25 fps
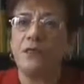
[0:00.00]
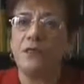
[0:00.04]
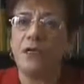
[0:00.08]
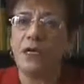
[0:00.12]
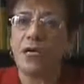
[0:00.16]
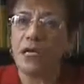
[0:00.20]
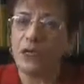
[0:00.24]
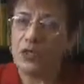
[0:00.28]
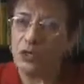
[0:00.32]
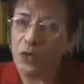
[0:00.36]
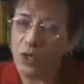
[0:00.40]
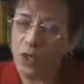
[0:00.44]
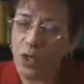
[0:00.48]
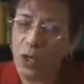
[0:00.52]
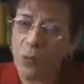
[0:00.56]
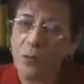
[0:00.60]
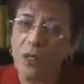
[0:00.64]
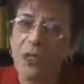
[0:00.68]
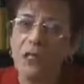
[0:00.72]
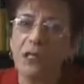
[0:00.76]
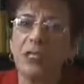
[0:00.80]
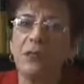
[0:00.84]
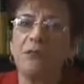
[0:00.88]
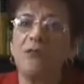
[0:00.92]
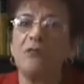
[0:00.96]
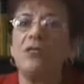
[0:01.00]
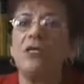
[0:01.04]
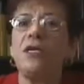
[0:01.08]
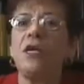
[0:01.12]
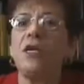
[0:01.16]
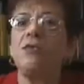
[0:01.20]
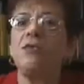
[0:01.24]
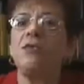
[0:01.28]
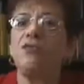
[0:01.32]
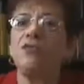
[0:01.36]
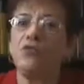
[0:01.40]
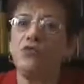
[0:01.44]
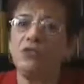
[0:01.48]
and to commit
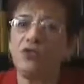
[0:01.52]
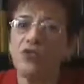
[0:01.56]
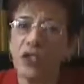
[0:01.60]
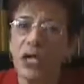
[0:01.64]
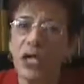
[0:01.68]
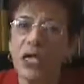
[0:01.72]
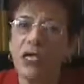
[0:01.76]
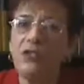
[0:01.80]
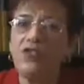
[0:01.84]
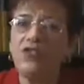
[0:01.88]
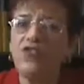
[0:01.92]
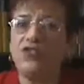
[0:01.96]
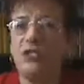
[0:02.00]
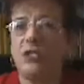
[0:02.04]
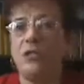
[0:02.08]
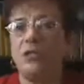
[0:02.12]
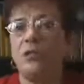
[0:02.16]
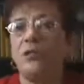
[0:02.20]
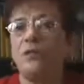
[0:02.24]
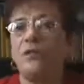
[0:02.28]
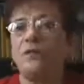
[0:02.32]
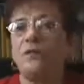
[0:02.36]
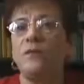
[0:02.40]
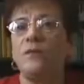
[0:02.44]
themselves to changing